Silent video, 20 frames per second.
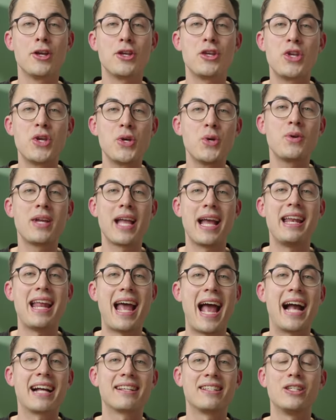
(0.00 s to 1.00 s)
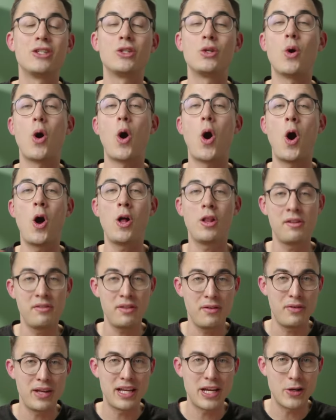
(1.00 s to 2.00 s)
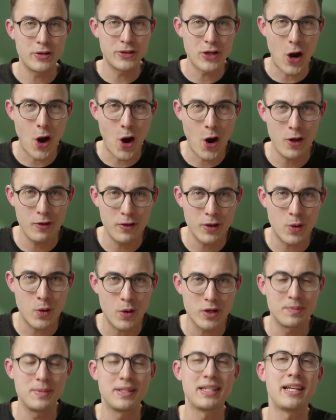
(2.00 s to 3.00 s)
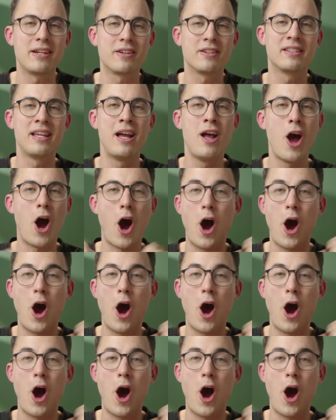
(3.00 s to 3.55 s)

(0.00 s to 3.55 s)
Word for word: You get access to all of the videos, all of the course materials,